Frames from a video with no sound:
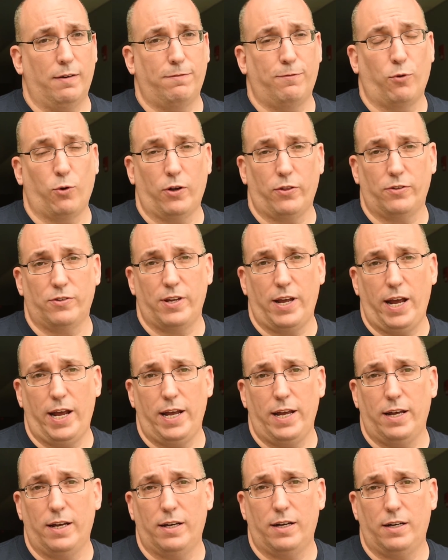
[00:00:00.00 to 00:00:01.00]
fourth
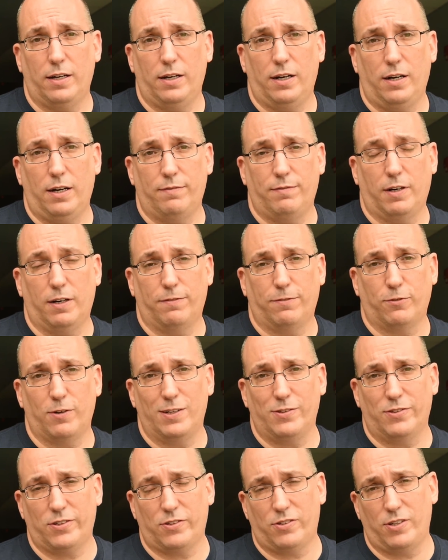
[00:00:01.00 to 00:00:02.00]
day of our
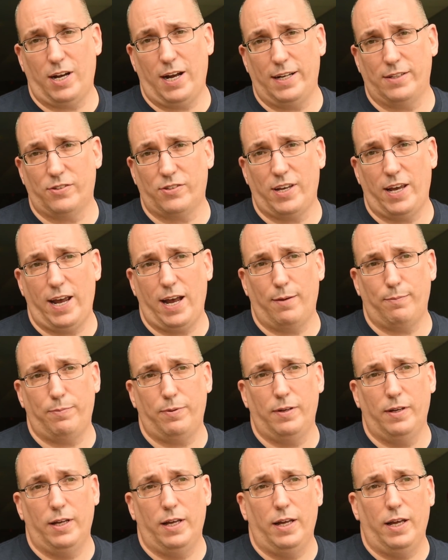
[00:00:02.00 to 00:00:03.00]
forensic science camp,
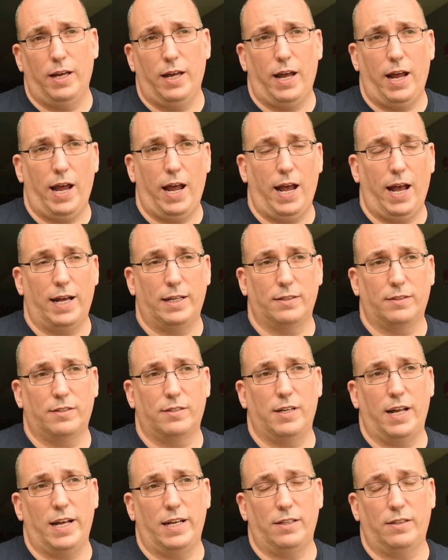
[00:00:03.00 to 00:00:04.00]
and
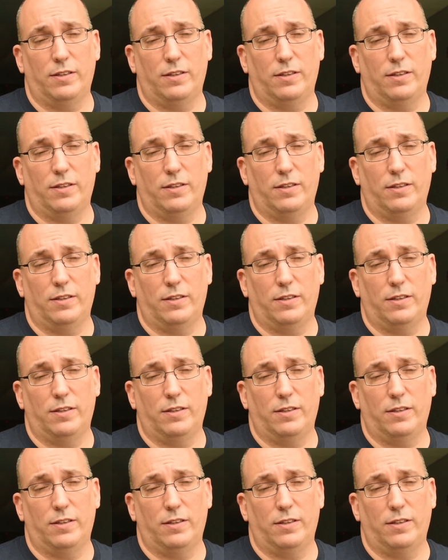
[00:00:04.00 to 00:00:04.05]
today